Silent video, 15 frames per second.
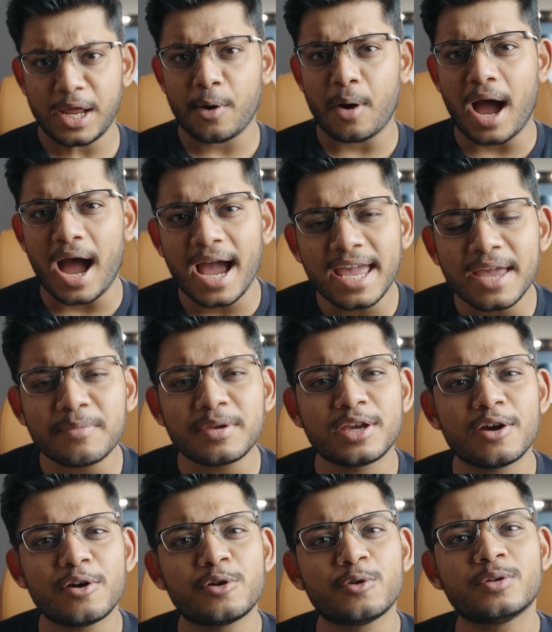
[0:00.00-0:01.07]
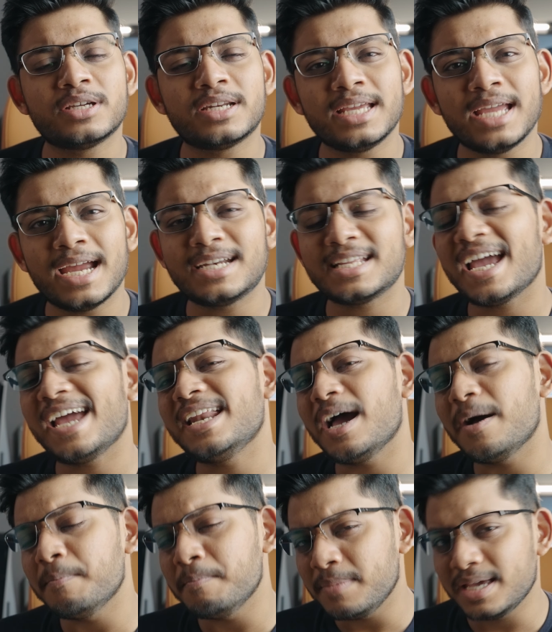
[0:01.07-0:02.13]
Now, I am here to create an
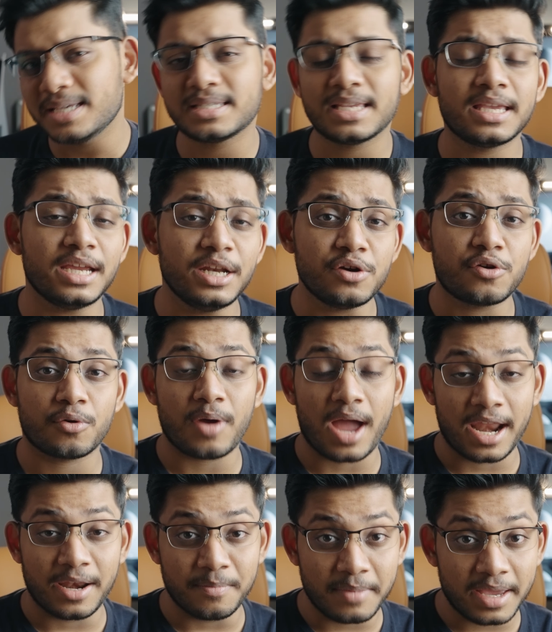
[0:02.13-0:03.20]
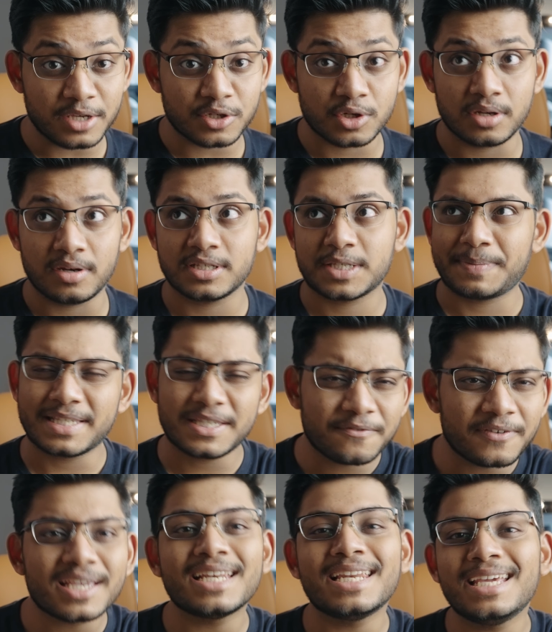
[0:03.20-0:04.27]
amazing intro animation,
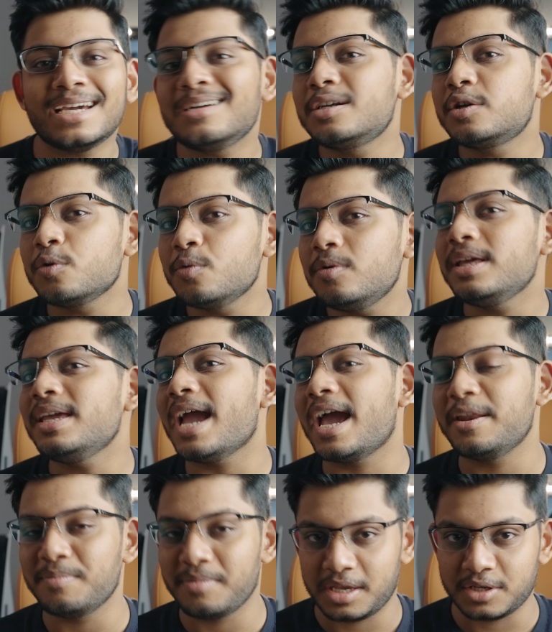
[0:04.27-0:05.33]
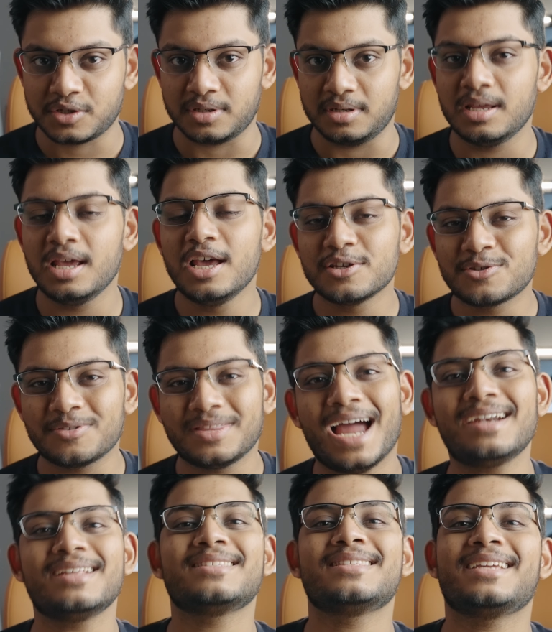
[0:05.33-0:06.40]
specifically a 2D animation. So
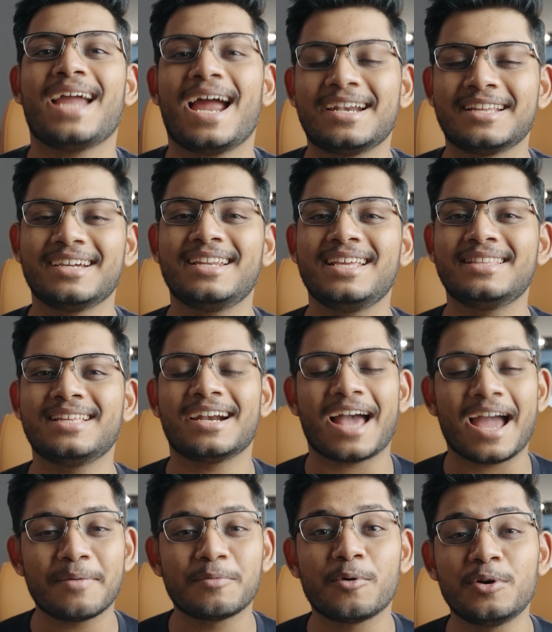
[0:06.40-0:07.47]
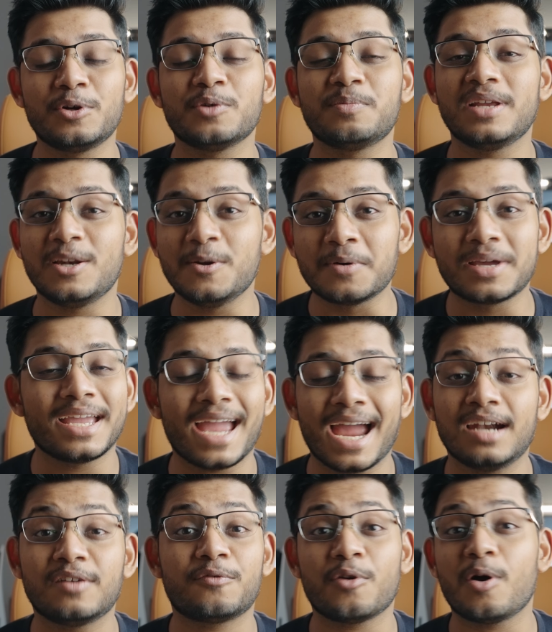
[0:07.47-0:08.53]
that is the category that I'm going to be looking
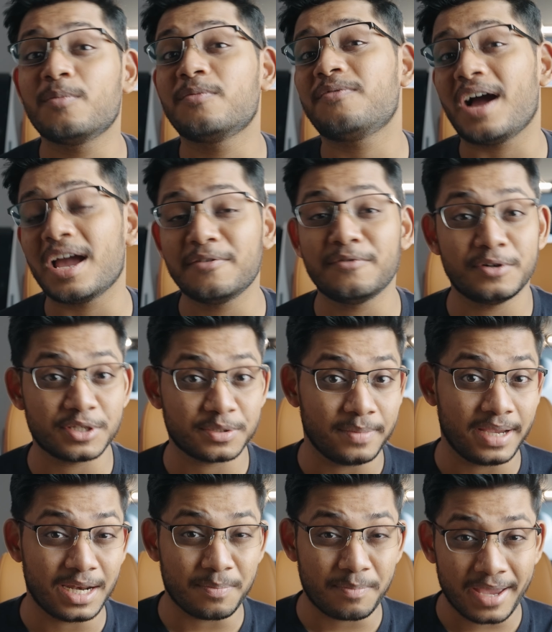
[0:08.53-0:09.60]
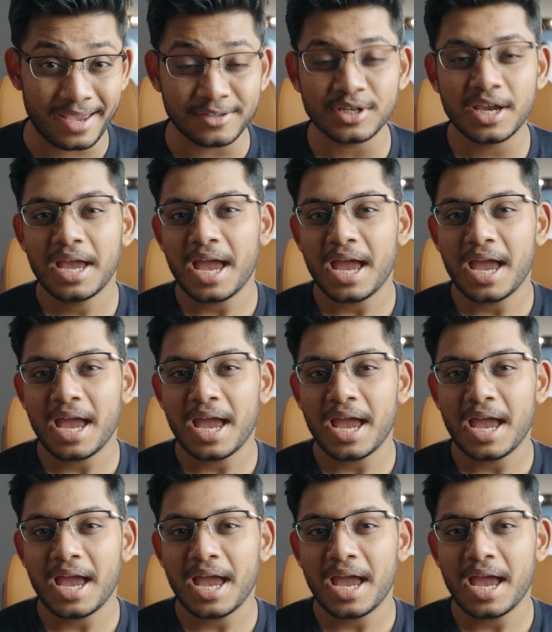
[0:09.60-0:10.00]
at from Fiverr's main page.